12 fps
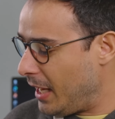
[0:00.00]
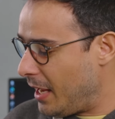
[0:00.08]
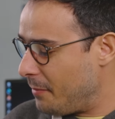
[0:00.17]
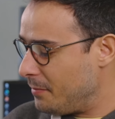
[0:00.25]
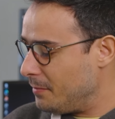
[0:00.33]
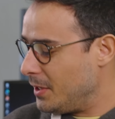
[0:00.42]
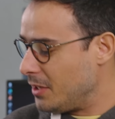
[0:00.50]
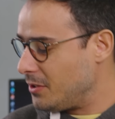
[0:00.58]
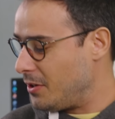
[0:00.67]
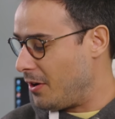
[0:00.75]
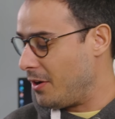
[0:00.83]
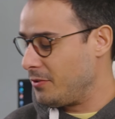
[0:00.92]
I'm not
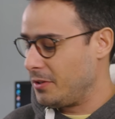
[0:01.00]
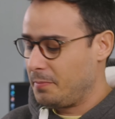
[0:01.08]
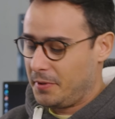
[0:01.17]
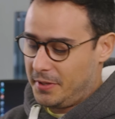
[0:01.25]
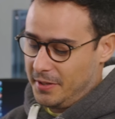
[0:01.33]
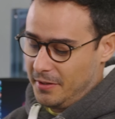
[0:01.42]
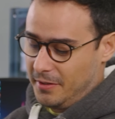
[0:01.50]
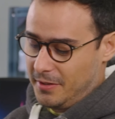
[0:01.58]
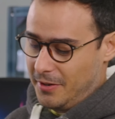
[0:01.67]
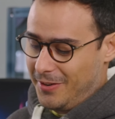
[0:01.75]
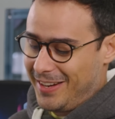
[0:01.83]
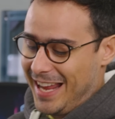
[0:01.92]
one hundred percent
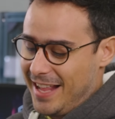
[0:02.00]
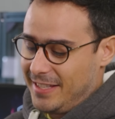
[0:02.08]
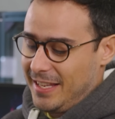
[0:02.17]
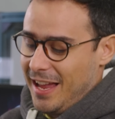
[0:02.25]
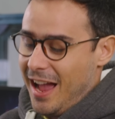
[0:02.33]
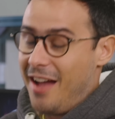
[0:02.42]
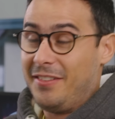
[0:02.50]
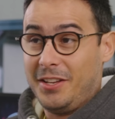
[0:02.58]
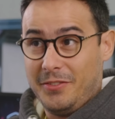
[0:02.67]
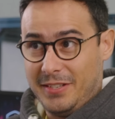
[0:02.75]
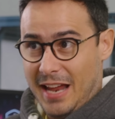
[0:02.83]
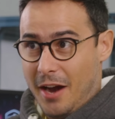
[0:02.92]
against having
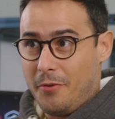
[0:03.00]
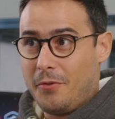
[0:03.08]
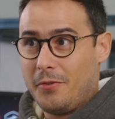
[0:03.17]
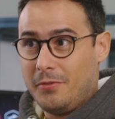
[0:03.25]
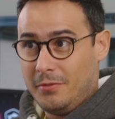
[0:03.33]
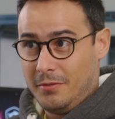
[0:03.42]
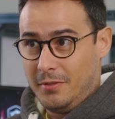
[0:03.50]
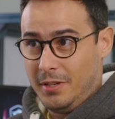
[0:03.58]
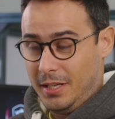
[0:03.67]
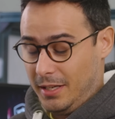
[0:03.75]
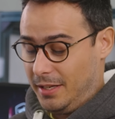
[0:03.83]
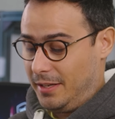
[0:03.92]
a narrow
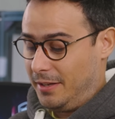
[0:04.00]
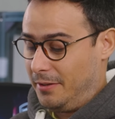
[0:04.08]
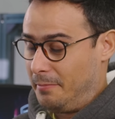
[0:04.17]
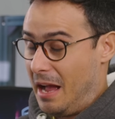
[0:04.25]
uh,